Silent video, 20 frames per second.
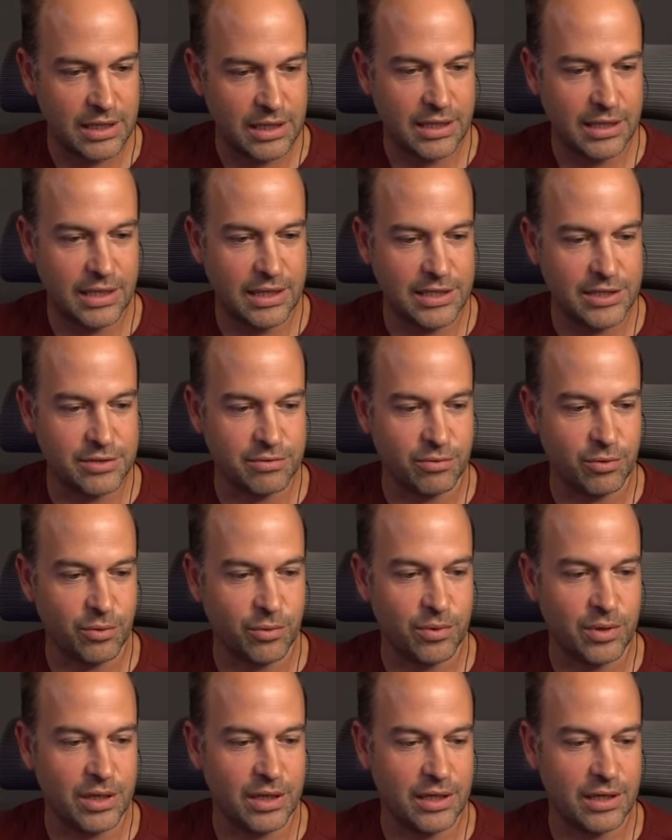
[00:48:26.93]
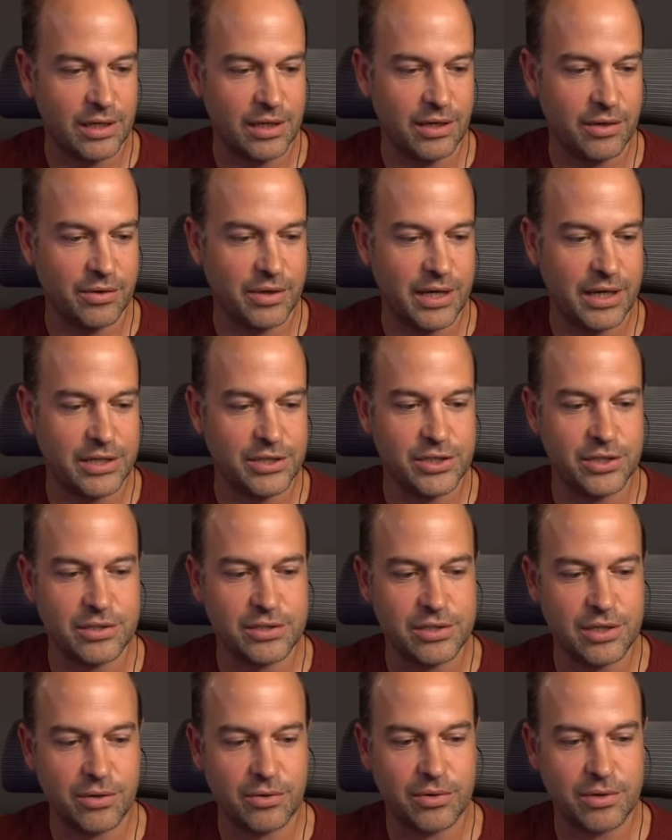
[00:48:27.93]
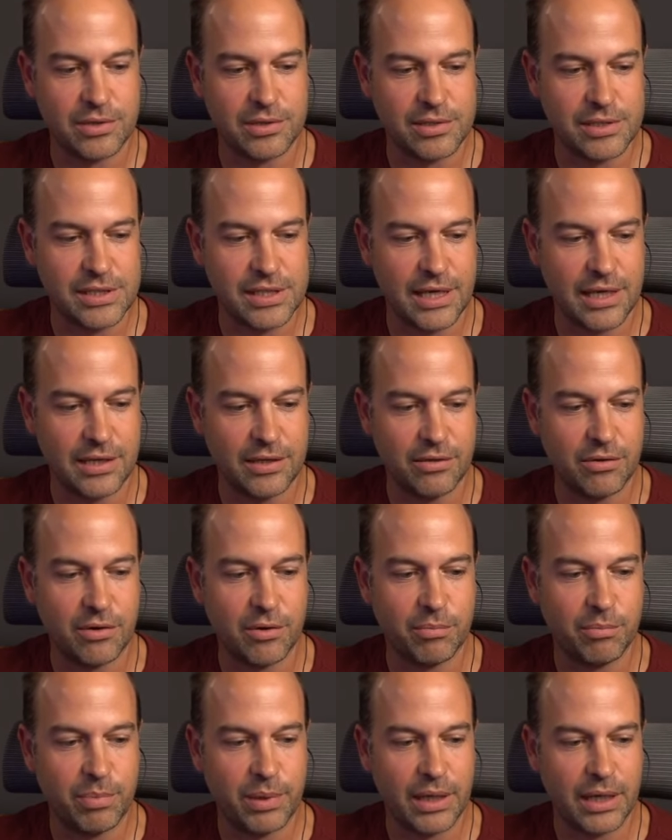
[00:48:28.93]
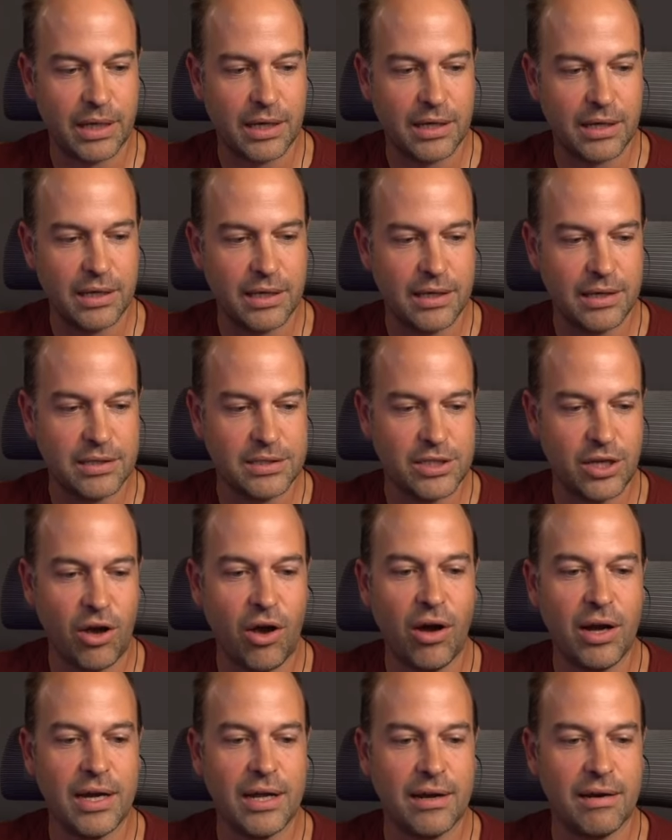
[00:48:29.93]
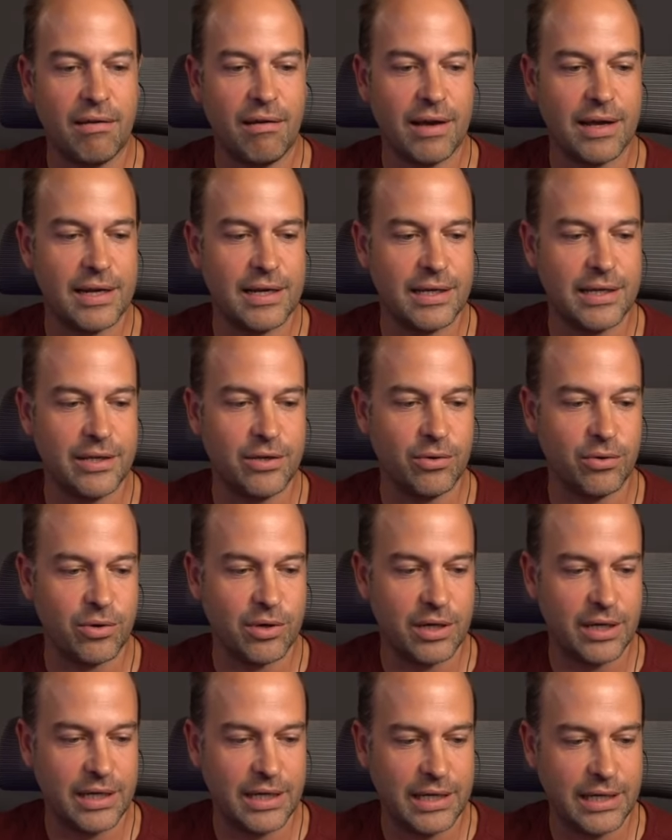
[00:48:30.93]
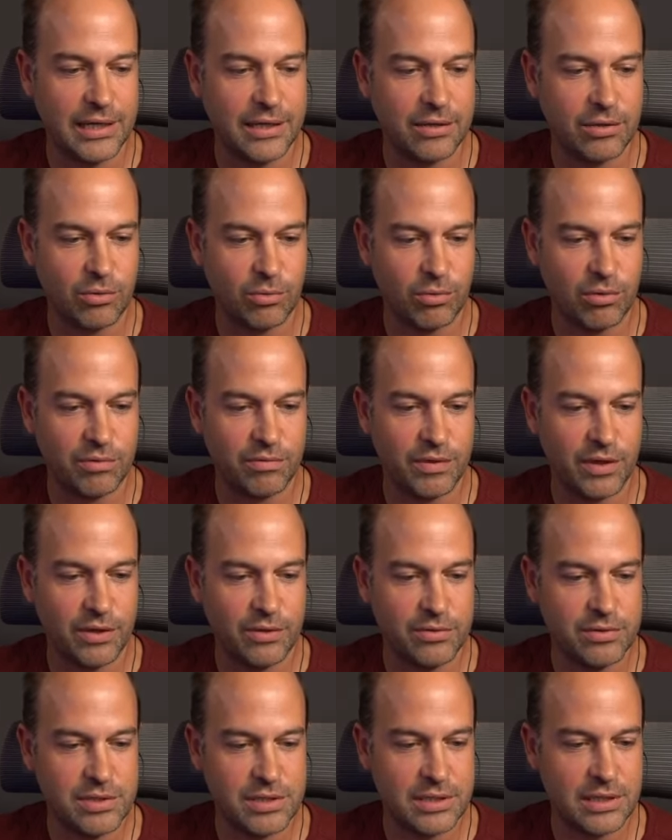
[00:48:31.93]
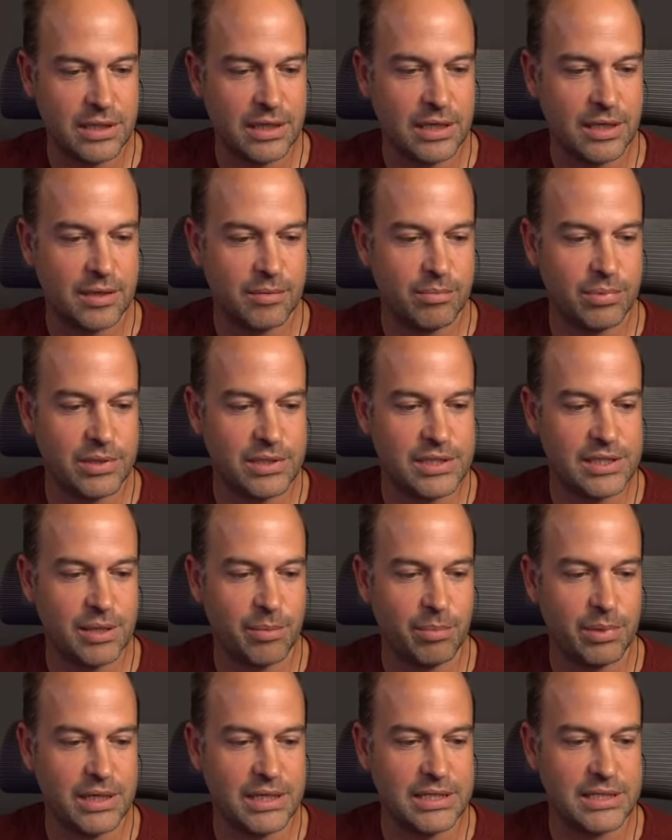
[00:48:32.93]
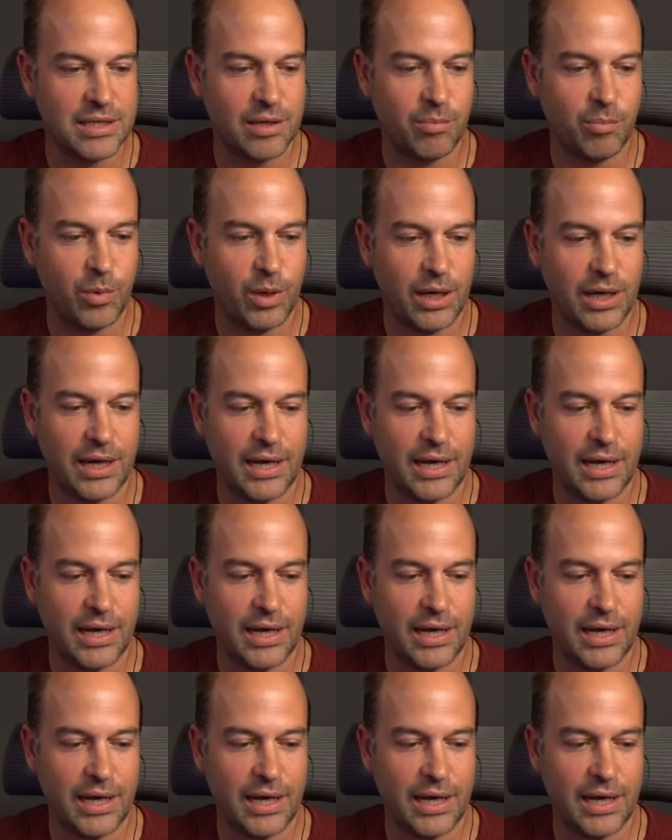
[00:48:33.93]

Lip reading: These are all the location tokens that you can pick. It's highly unlikely you're going to need all of those, but somebody somewhere